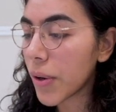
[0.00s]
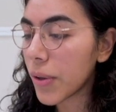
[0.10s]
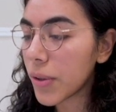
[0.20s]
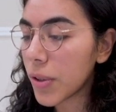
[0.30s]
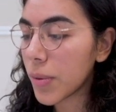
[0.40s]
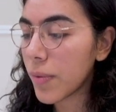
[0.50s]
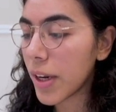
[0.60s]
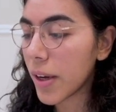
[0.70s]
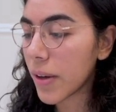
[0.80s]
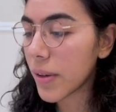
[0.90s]
YouTube
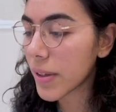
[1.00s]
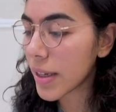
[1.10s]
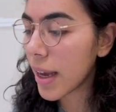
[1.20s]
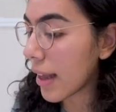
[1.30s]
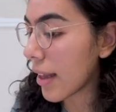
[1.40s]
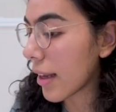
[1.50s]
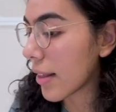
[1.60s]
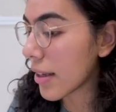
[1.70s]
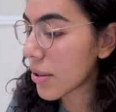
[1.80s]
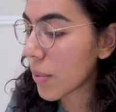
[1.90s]
videos. I like
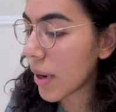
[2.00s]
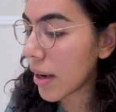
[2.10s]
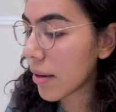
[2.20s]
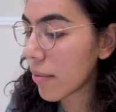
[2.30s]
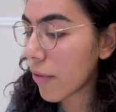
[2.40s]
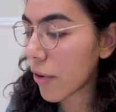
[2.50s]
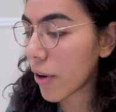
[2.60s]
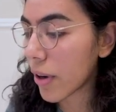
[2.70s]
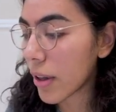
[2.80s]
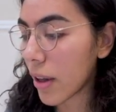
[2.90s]
this one
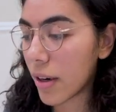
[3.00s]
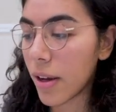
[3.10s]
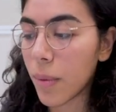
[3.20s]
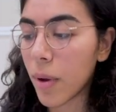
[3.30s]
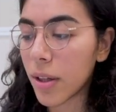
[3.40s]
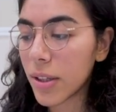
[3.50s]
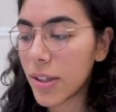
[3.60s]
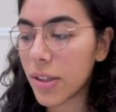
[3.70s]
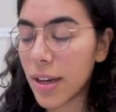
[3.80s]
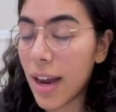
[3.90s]
for Claudia
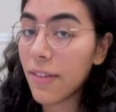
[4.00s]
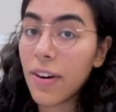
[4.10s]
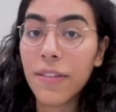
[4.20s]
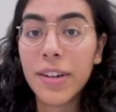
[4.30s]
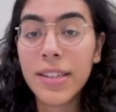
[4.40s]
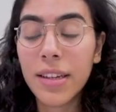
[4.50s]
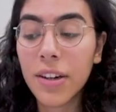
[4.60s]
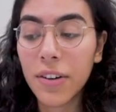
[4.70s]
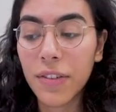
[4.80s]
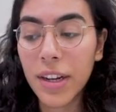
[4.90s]
Walsh. I've never seen
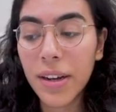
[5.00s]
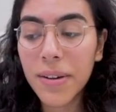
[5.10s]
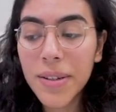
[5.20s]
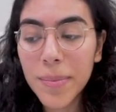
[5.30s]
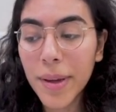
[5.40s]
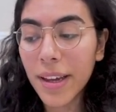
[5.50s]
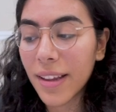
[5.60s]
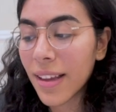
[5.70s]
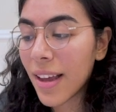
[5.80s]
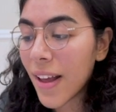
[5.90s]
her videos,
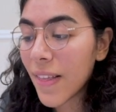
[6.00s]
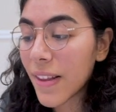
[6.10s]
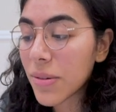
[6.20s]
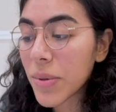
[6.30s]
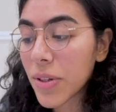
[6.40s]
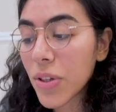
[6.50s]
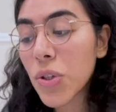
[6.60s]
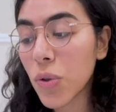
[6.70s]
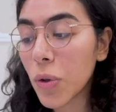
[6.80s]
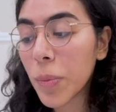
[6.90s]
but this was a
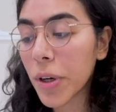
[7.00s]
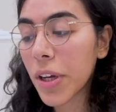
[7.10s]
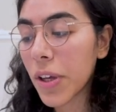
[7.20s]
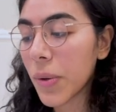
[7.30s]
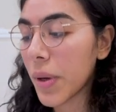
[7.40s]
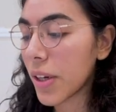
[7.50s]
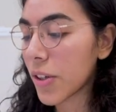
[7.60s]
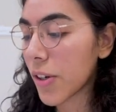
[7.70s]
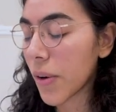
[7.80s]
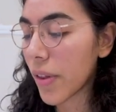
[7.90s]
super cute
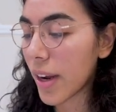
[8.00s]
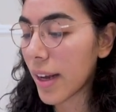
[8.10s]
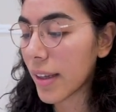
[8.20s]
intro that I